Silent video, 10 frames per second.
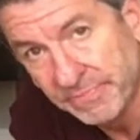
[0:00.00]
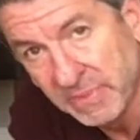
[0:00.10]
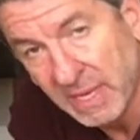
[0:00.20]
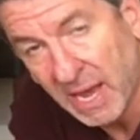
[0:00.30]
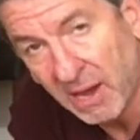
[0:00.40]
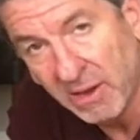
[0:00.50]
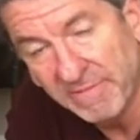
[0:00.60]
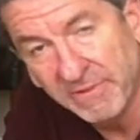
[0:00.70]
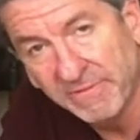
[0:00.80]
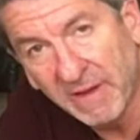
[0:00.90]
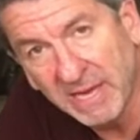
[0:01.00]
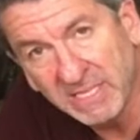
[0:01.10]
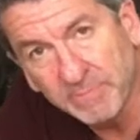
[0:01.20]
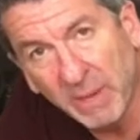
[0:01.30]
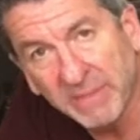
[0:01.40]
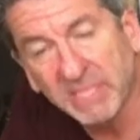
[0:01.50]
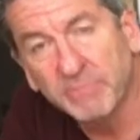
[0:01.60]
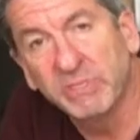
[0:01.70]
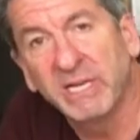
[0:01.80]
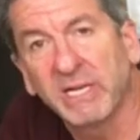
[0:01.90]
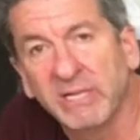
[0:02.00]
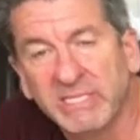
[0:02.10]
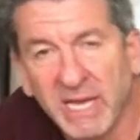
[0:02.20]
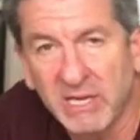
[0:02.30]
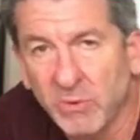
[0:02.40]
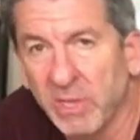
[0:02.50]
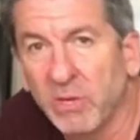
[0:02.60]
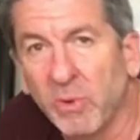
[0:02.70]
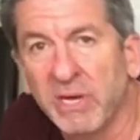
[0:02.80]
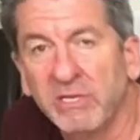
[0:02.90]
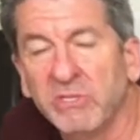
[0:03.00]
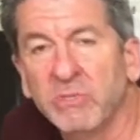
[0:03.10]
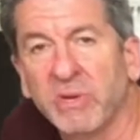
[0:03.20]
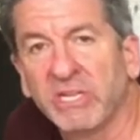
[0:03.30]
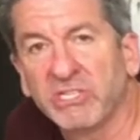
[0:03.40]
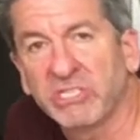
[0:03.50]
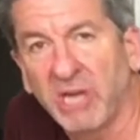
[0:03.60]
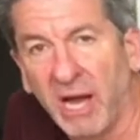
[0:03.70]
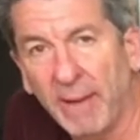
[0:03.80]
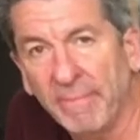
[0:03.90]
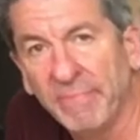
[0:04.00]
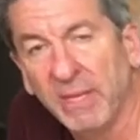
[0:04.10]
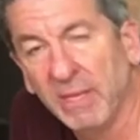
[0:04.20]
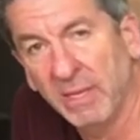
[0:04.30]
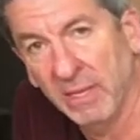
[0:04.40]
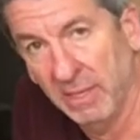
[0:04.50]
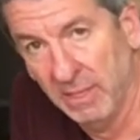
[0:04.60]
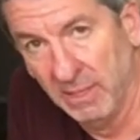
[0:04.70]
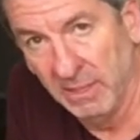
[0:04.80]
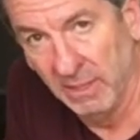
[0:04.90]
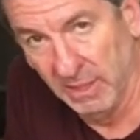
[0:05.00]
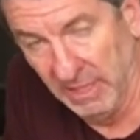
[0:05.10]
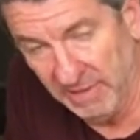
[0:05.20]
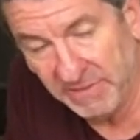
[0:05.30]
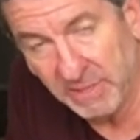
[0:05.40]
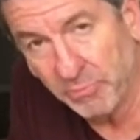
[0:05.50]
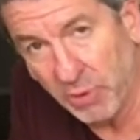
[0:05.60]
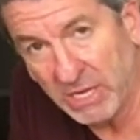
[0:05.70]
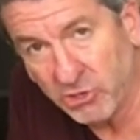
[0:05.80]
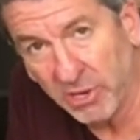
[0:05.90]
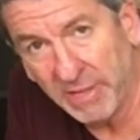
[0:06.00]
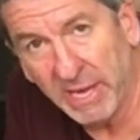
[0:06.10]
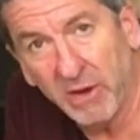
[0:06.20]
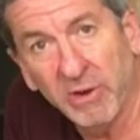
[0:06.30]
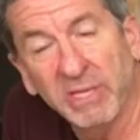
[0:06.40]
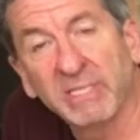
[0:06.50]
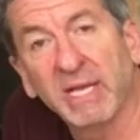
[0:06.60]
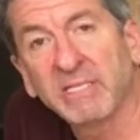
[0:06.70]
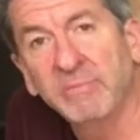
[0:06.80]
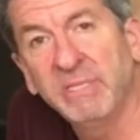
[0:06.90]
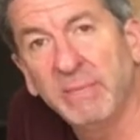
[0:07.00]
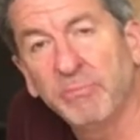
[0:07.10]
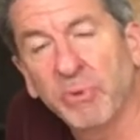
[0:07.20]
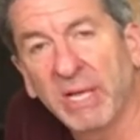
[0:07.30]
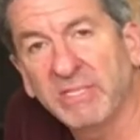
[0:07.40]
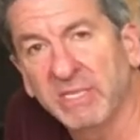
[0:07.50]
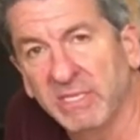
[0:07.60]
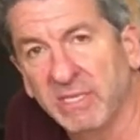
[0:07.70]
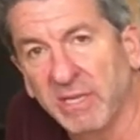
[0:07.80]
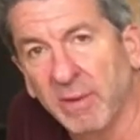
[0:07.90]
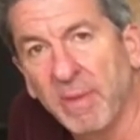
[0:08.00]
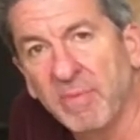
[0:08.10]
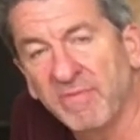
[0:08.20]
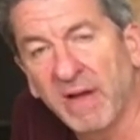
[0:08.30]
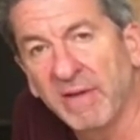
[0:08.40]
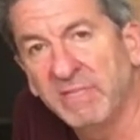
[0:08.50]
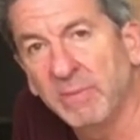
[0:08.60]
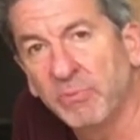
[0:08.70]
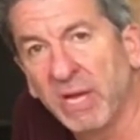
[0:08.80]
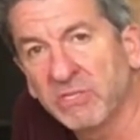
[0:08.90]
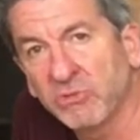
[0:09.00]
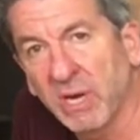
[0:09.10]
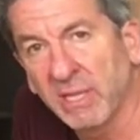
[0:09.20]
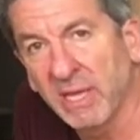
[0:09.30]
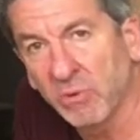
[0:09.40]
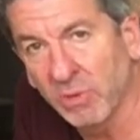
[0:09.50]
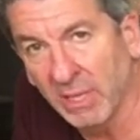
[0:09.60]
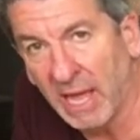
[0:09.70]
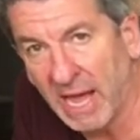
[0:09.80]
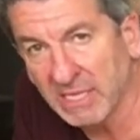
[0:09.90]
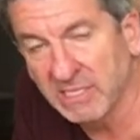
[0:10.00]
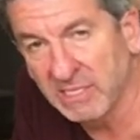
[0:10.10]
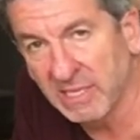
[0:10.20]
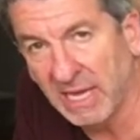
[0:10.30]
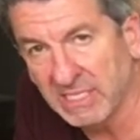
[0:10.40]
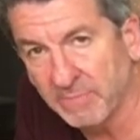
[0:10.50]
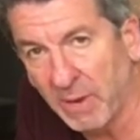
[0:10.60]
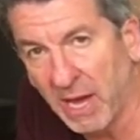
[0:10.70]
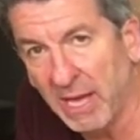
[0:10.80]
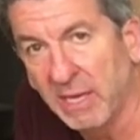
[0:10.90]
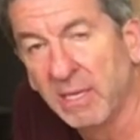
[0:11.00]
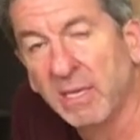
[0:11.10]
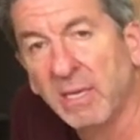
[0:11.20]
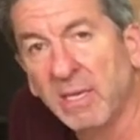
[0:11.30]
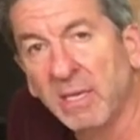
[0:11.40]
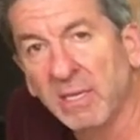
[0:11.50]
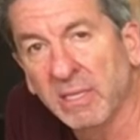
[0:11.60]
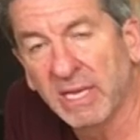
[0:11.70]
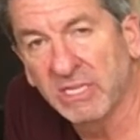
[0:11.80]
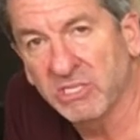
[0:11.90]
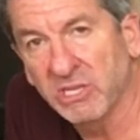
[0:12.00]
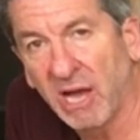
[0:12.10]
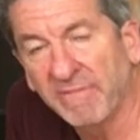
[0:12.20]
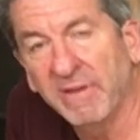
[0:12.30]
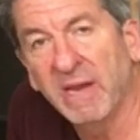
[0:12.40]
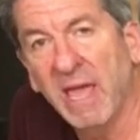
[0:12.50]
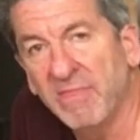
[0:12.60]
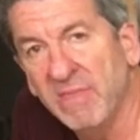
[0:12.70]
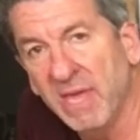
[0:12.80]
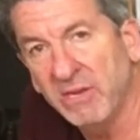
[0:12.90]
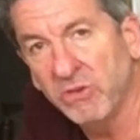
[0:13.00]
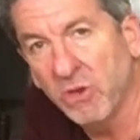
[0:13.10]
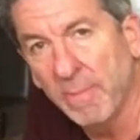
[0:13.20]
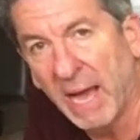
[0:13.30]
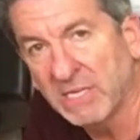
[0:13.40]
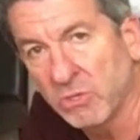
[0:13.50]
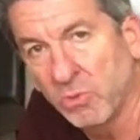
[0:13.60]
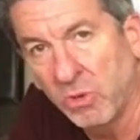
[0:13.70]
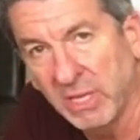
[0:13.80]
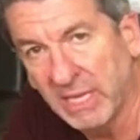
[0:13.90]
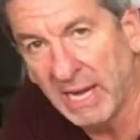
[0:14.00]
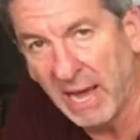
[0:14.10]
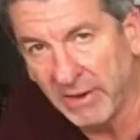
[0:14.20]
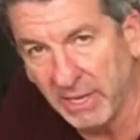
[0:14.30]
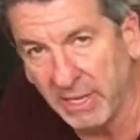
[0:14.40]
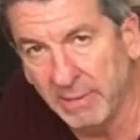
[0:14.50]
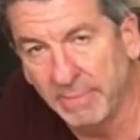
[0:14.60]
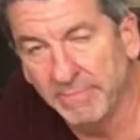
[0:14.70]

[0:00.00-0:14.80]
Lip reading: Now, if you find a spot that's particularly tender, what you want to do is you want to stop, leave some pressure on that area and take some deep breaths into there. Maybe 5 deep breaths, try and let it relax into that spot, let it soften, and then you go back to rolling it out again.